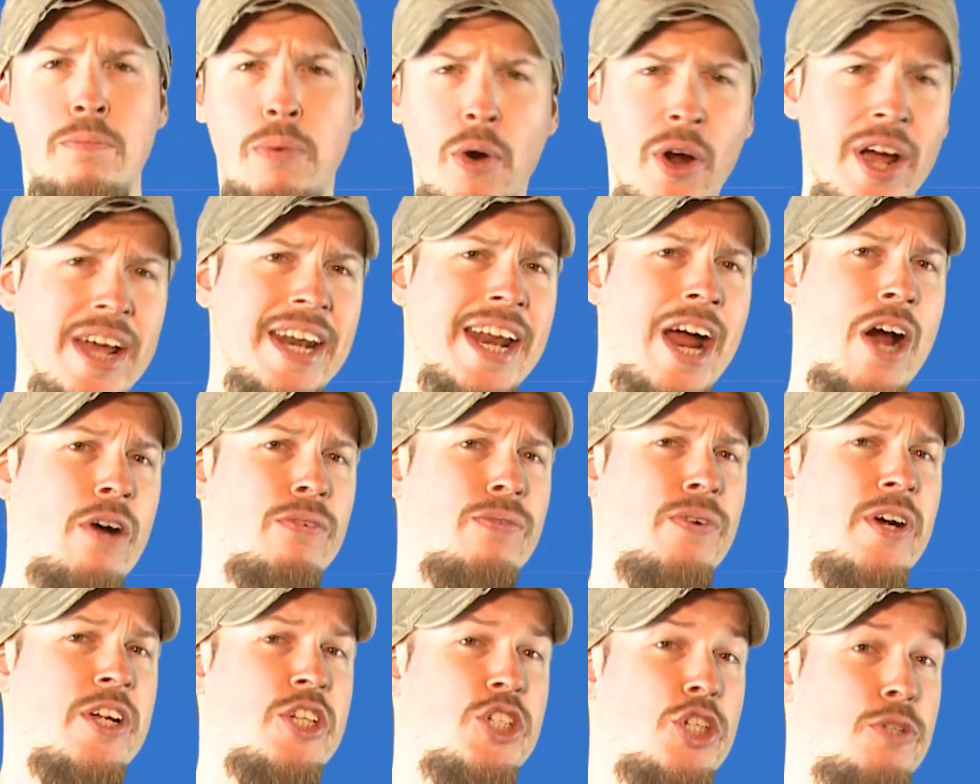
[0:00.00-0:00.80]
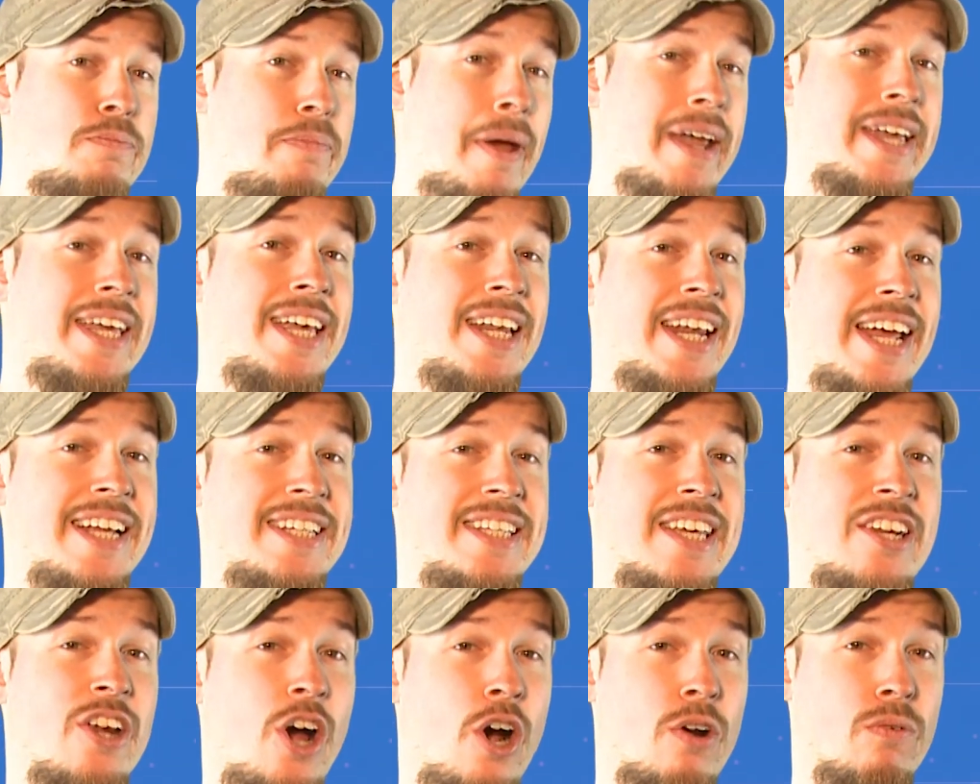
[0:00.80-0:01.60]
Brian Alvarez
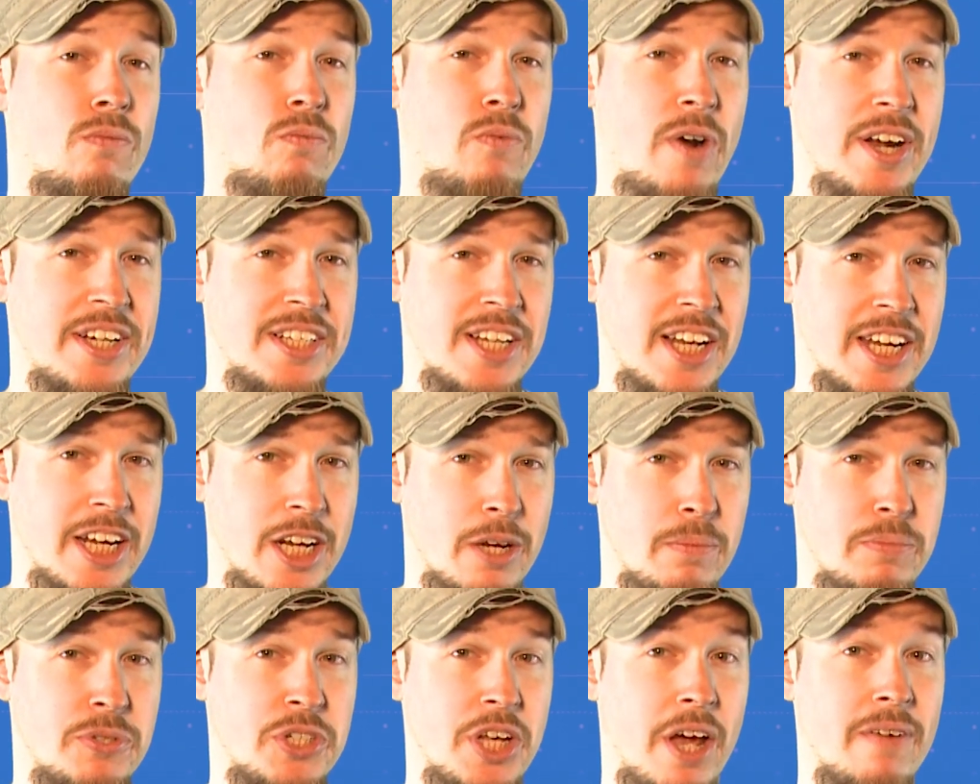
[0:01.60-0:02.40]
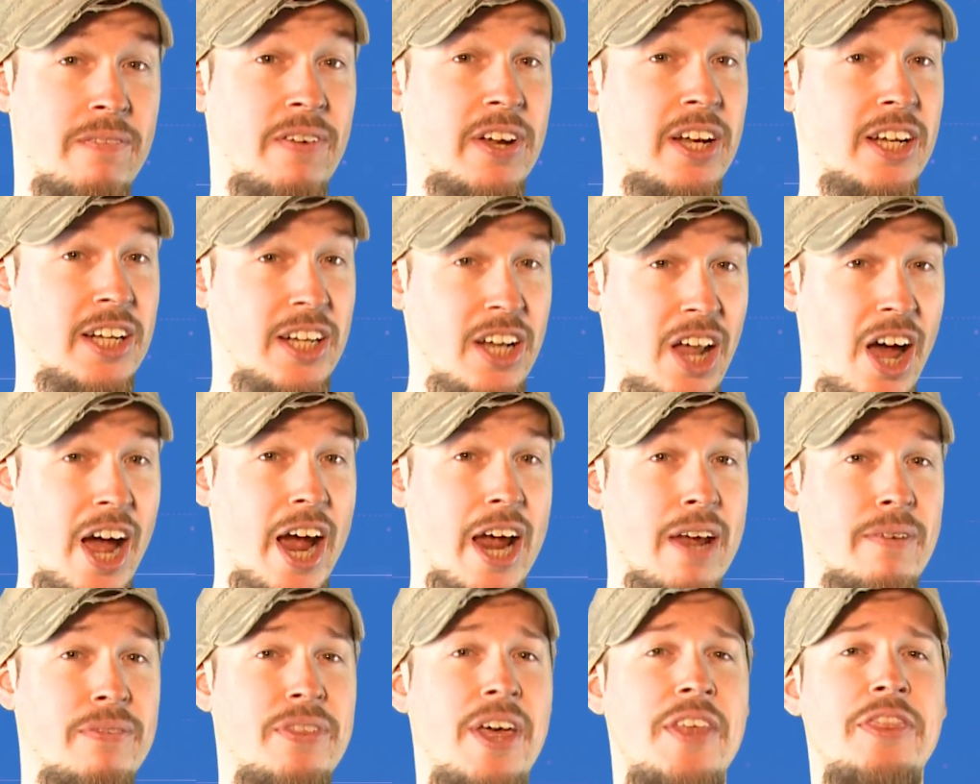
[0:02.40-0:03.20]
speculated on Wrestling Observer
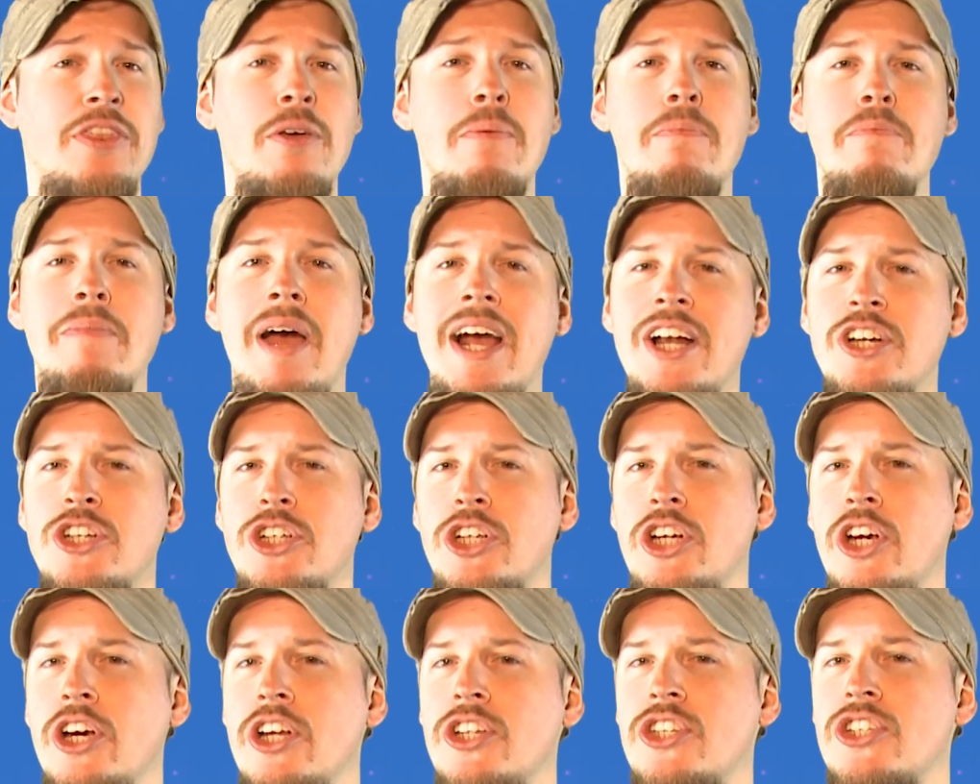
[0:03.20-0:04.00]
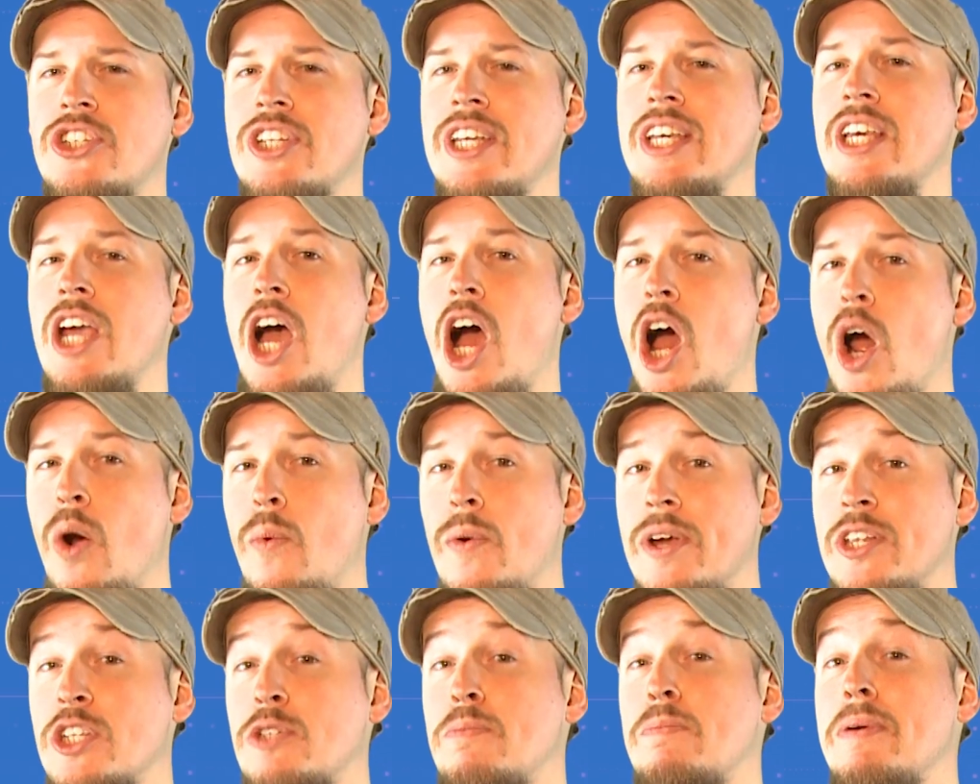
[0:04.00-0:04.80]
Live that the match could see
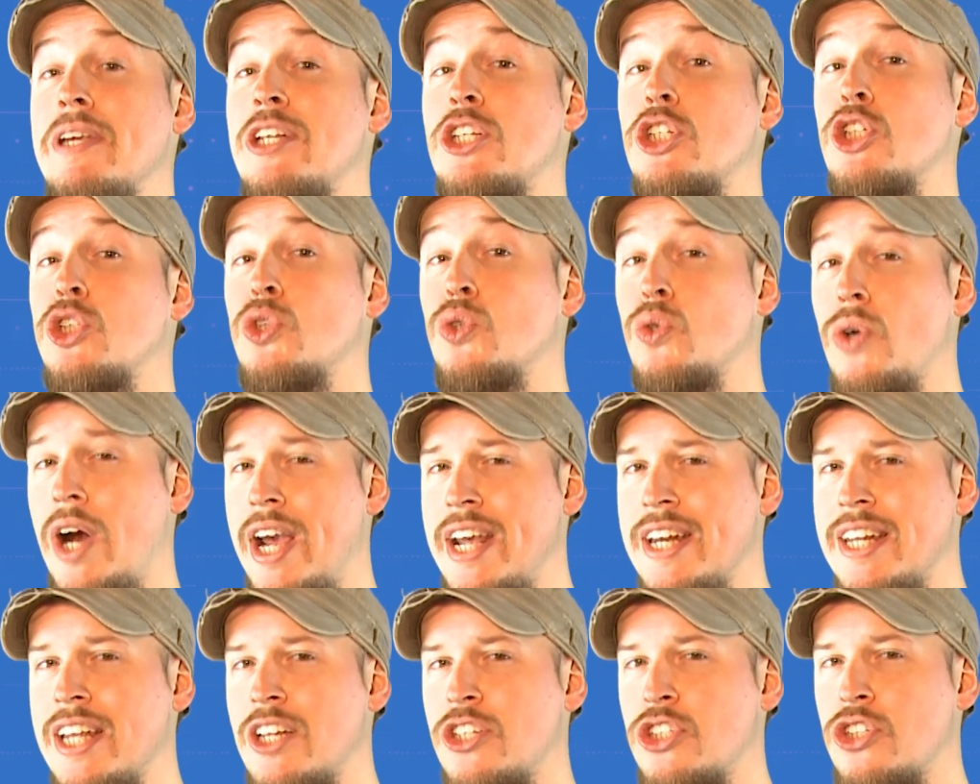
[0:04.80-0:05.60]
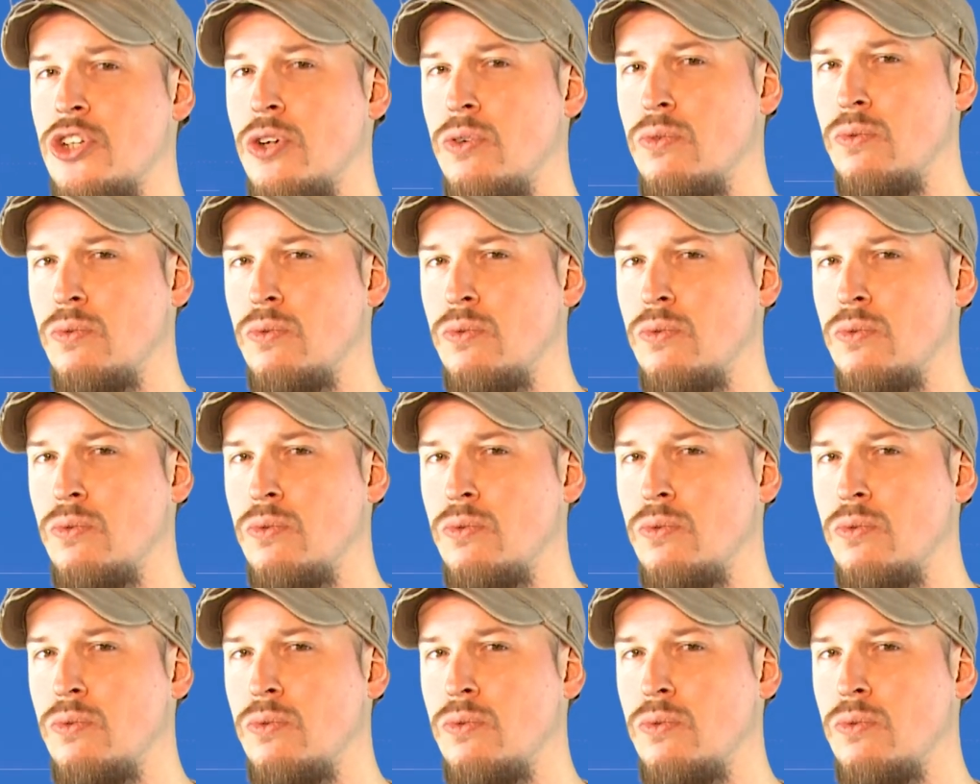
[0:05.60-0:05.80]
Owens be traded to